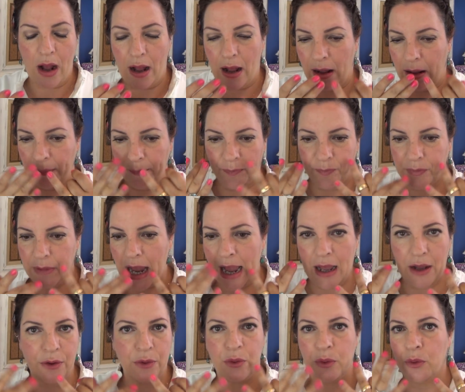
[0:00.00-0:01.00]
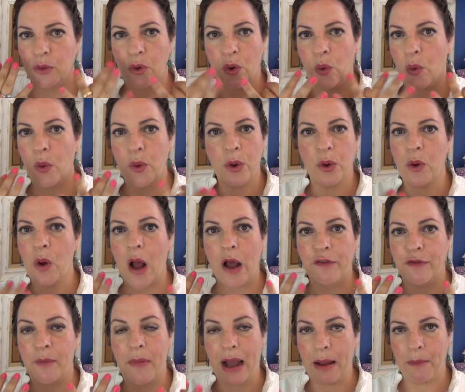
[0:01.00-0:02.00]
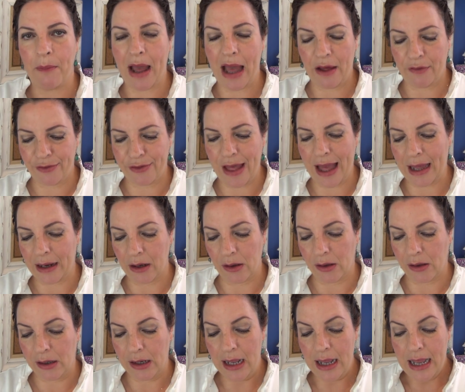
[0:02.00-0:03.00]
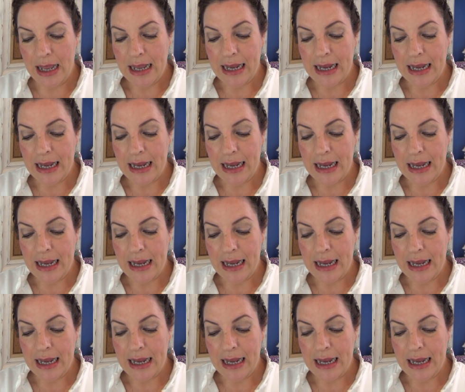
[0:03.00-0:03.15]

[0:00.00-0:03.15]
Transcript: um, outer corner of my mouth at all.